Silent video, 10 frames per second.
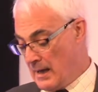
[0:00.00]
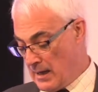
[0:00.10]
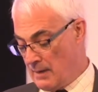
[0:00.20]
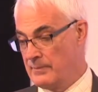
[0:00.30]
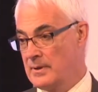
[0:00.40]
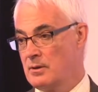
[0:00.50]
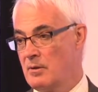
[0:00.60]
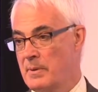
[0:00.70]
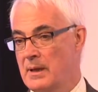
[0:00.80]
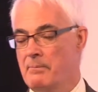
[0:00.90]
the
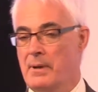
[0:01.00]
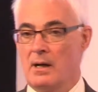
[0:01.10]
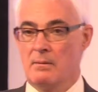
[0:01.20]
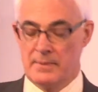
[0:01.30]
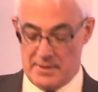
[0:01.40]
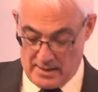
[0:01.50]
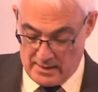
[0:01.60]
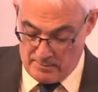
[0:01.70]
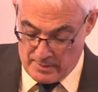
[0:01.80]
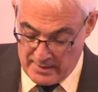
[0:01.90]
European Parliament
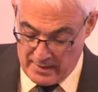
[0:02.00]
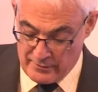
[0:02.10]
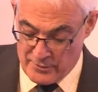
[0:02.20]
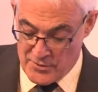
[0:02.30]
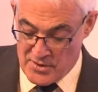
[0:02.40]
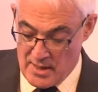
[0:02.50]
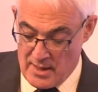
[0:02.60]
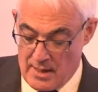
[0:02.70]
and by others,